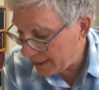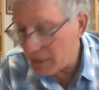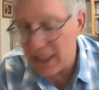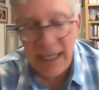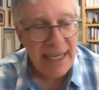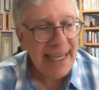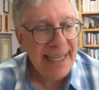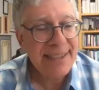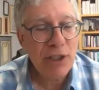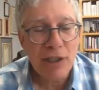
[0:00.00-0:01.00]
but
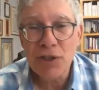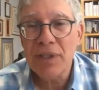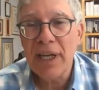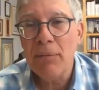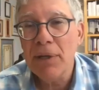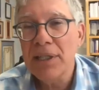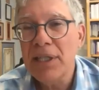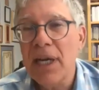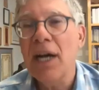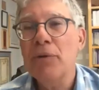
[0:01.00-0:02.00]
it's also double
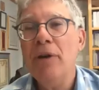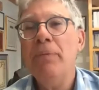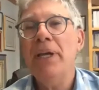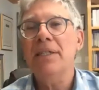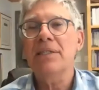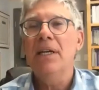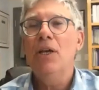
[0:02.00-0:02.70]
entendre because